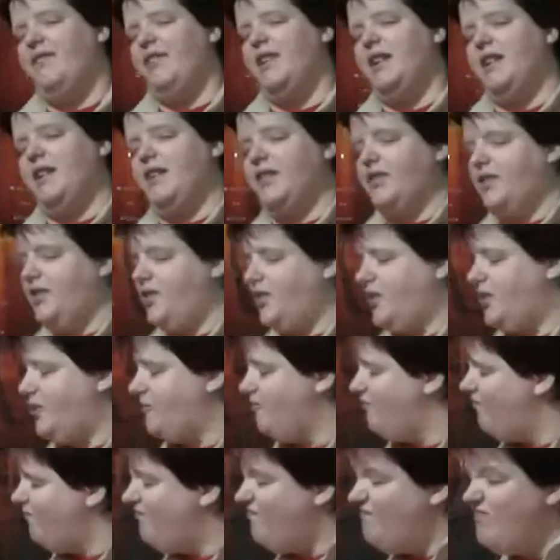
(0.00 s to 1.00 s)
this
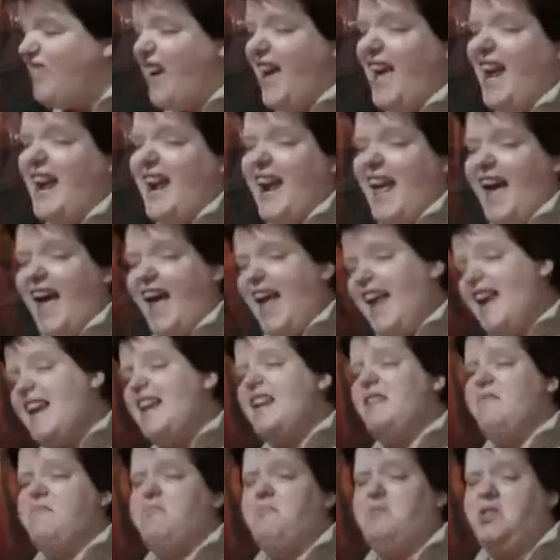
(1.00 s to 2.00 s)
an
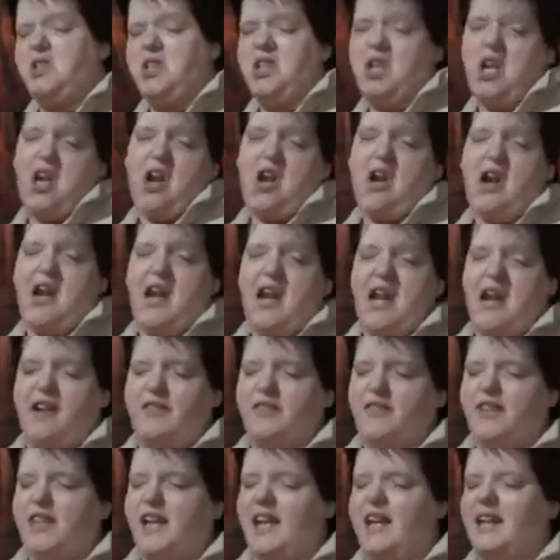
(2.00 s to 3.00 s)
8 to 9 out
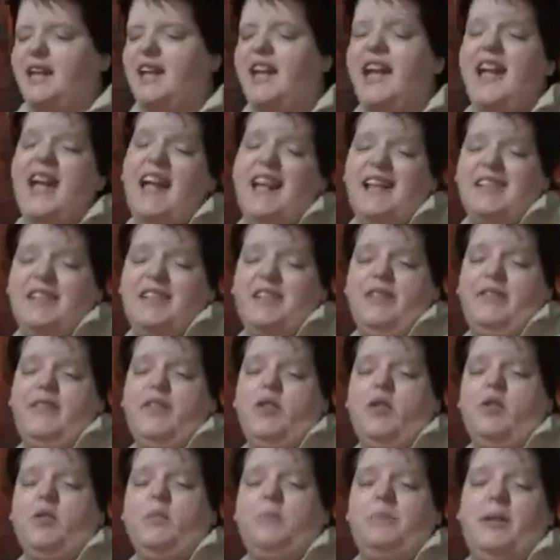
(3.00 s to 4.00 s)
of 10. It's
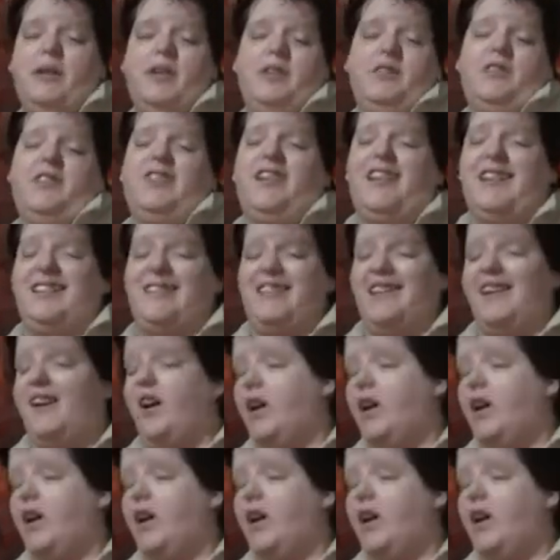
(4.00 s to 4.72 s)
difficult because, like I say,